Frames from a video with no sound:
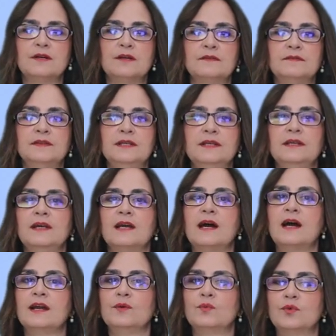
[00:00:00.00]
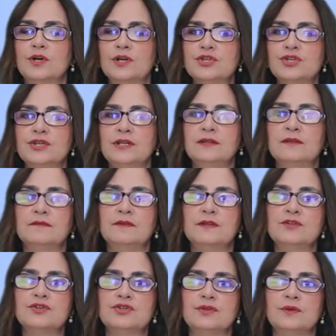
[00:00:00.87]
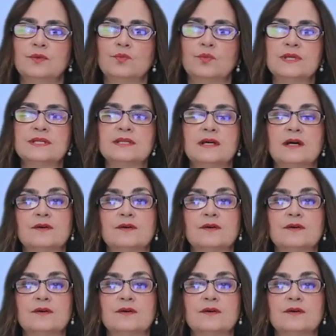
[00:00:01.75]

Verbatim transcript: of the I-WOTCH intervention was